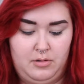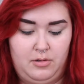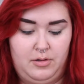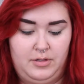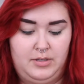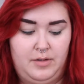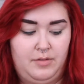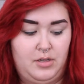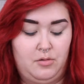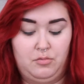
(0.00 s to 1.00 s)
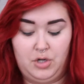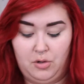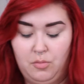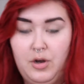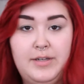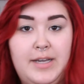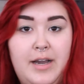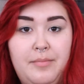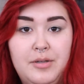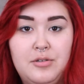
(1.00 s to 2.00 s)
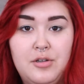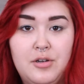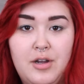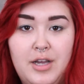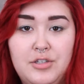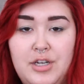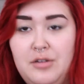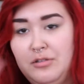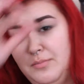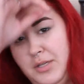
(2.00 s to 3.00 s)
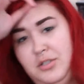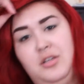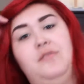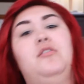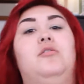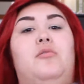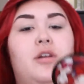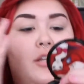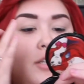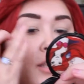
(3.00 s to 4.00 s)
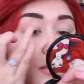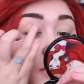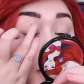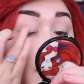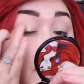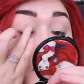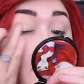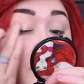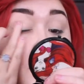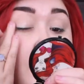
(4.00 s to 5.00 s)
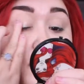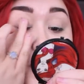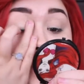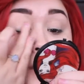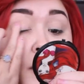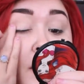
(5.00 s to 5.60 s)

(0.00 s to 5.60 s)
all the stuff that you don't want to happen to your eyeshadow, especially if you're going to take the time to do something